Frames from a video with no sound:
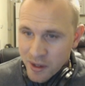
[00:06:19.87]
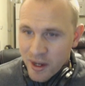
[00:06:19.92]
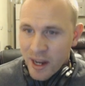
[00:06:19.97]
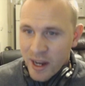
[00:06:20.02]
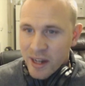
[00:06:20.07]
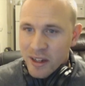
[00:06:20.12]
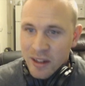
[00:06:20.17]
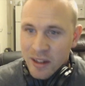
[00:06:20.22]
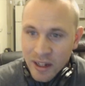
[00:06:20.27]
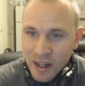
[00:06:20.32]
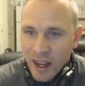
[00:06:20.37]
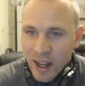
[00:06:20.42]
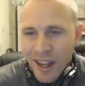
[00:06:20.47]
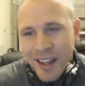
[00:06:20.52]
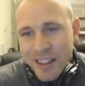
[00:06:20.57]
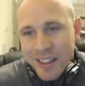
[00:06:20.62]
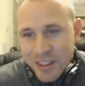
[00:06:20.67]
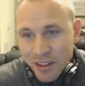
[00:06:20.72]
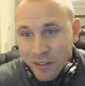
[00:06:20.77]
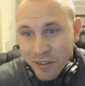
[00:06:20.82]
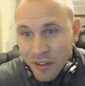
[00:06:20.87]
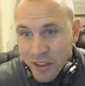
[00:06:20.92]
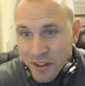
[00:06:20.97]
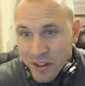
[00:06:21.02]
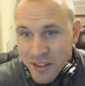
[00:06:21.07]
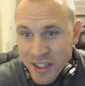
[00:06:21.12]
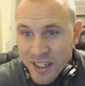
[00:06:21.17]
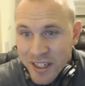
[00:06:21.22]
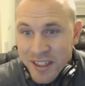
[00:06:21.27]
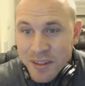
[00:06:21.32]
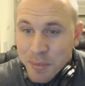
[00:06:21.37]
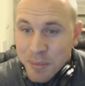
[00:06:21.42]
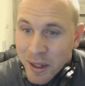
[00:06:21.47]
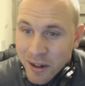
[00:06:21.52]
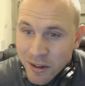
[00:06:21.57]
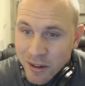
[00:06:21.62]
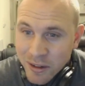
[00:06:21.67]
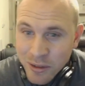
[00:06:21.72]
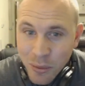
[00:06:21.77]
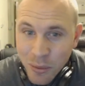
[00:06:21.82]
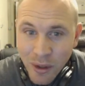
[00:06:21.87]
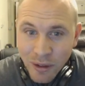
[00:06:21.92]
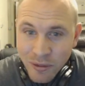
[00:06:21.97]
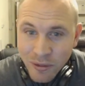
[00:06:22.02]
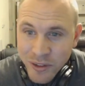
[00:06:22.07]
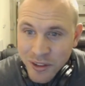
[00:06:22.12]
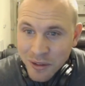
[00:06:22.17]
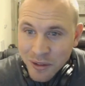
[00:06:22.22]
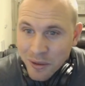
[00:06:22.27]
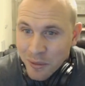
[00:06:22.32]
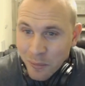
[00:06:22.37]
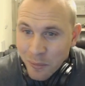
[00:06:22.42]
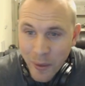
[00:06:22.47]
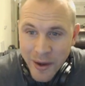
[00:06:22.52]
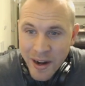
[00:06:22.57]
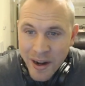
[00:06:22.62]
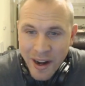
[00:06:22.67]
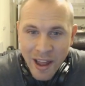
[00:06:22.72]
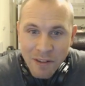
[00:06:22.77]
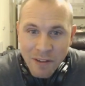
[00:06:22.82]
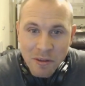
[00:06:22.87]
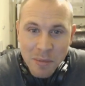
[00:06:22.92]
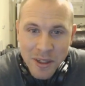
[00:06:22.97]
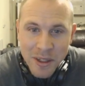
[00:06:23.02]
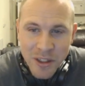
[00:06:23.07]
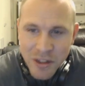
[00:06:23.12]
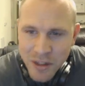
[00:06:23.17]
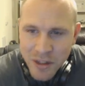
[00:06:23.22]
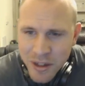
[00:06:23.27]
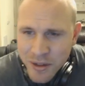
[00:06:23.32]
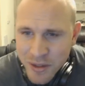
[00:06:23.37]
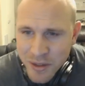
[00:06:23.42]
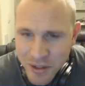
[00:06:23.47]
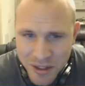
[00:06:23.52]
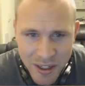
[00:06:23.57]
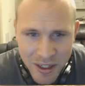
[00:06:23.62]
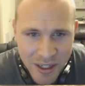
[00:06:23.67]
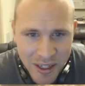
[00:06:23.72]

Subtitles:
And I guess level 13 is better than 12, so why not have a bunch of those?